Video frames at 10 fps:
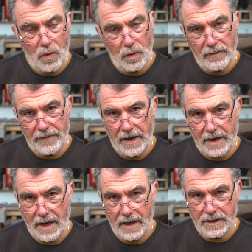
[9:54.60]
all of our
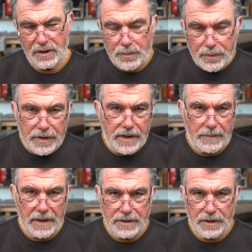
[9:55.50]
colours pretty
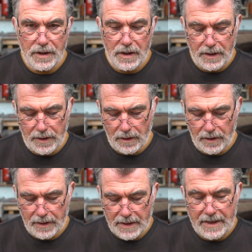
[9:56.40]
much early
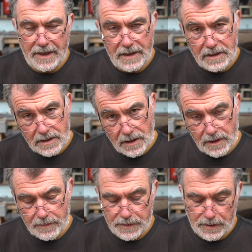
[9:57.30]
on. in
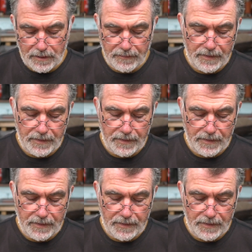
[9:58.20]
terms of